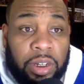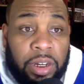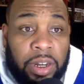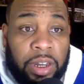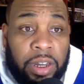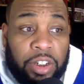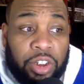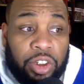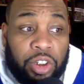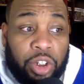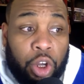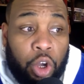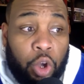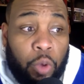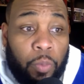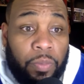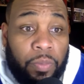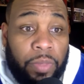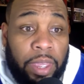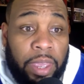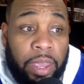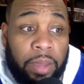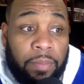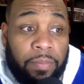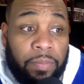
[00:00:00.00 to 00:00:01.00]
And I just hope
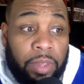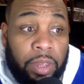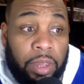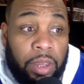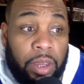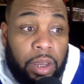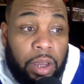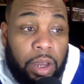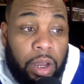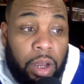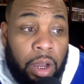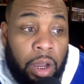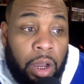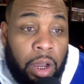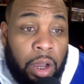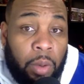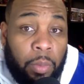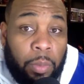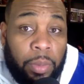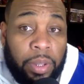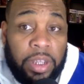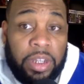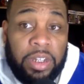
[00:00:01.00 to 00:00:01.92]
that um,